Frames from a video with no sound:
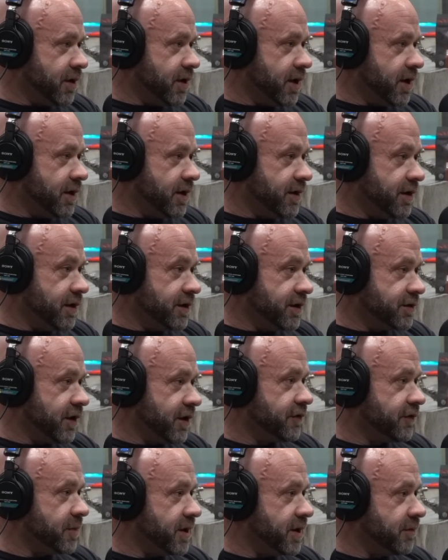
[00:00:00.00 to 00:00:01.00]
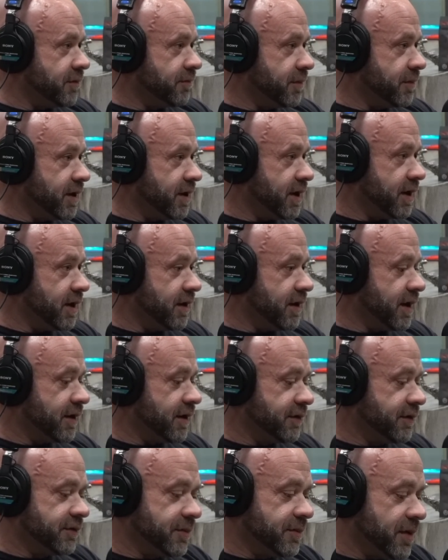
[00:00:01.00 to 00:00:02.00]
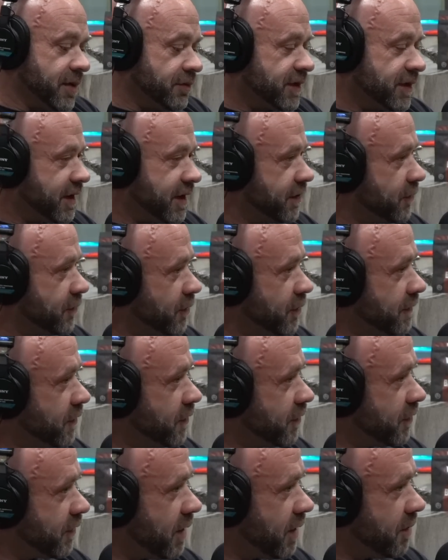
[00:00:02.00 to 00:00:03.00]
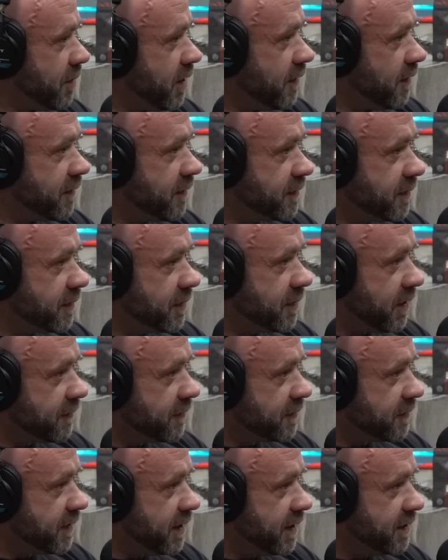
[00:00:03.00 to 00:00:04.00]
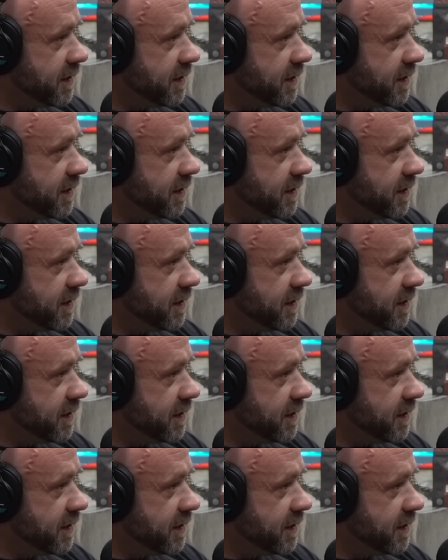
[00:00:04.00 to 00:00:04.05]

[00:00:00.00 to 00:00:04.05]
And then he shoves me, and I remember it's like a 3-foot drop off or something off the stage.